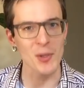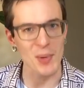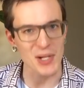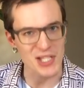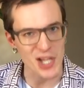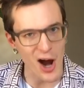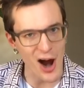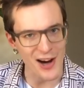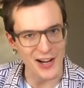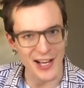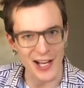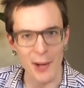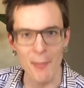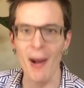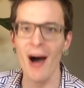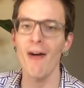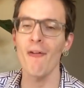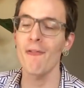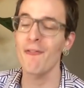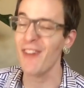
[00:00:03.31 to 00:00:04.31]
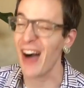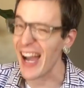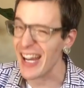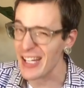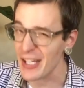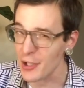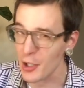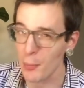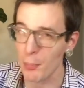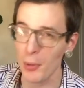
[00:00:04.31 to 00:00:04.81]
to be talking about
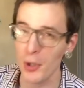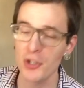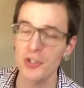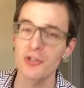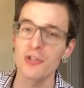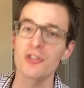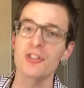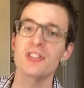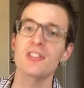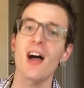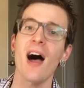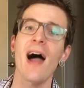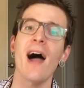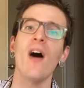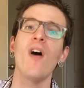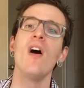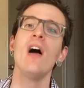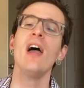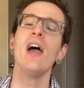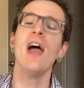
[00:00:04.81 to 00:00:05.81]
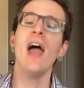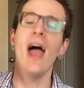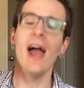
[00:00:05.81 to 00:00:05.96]
finding your personal style